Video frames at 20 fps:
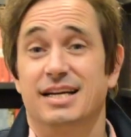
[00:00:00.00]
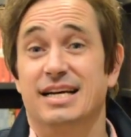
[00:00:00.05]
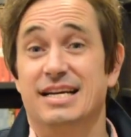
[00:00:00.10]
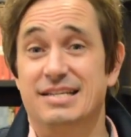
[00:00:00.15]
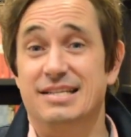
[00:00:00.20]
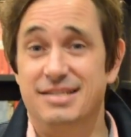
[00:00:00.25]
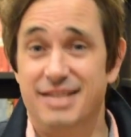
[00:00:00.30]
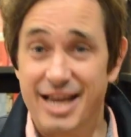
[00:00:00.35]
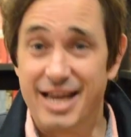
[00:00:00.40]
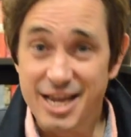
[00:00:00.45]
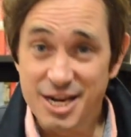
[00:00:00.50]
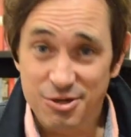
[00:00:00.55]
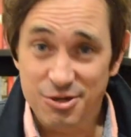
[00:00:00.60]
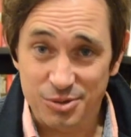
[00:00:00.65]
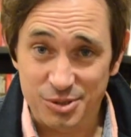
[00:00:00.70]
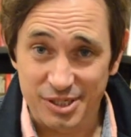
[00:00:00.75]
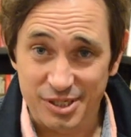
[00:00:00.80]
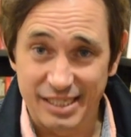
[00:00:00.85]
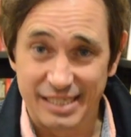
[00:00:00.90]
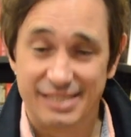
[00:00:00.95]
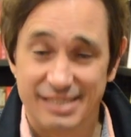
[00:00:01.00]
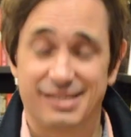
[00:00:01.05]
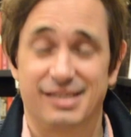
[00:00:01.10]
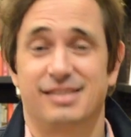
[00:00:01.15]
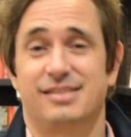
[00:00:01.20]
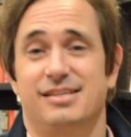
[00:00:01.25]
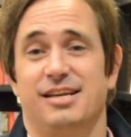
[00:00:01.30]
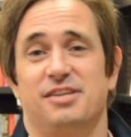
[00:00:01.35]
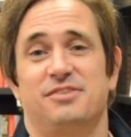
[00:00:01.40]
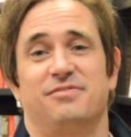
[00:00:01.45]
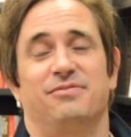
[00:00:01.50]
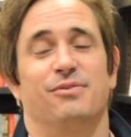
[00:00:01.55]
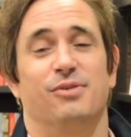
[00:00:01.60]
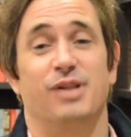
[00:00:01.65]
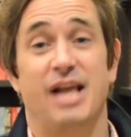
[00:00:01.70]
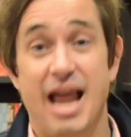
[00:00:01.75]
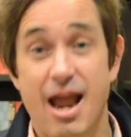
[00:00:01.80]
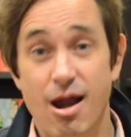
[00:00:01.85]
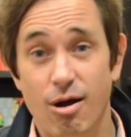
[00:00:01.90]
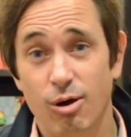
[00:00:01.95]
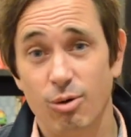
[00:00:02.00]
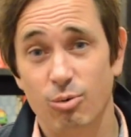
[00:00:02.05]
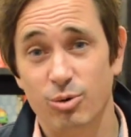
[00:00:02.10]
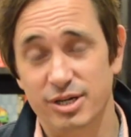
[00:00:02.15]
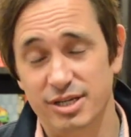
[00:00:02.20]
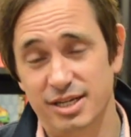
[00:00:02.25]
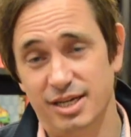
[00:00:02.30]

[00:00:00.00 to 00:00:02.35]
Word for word: a dangerously successful heroin